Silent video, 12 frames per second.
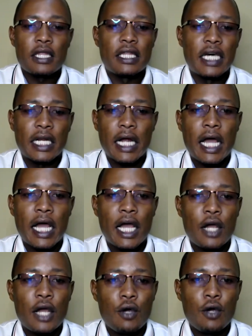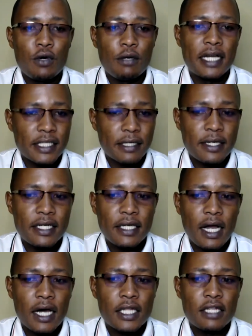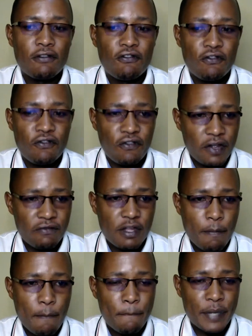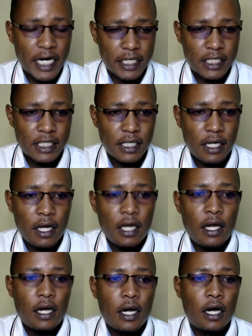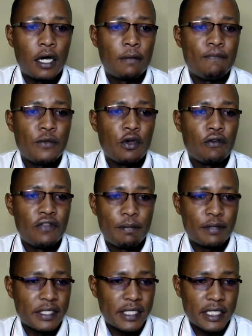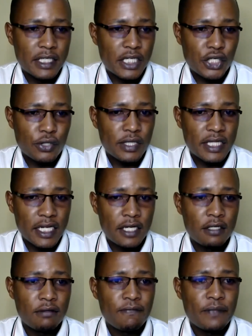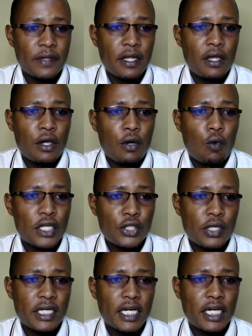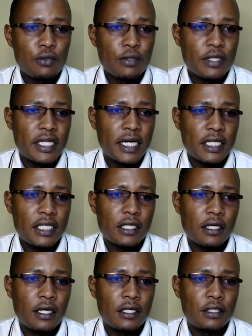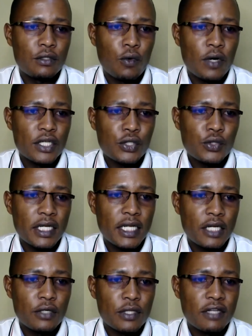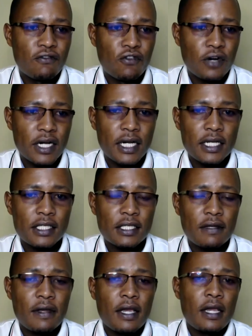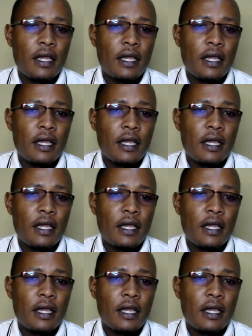that I will be answering at the fifth part of the presentation. Then, once you're done with that, and once we are done with the focus,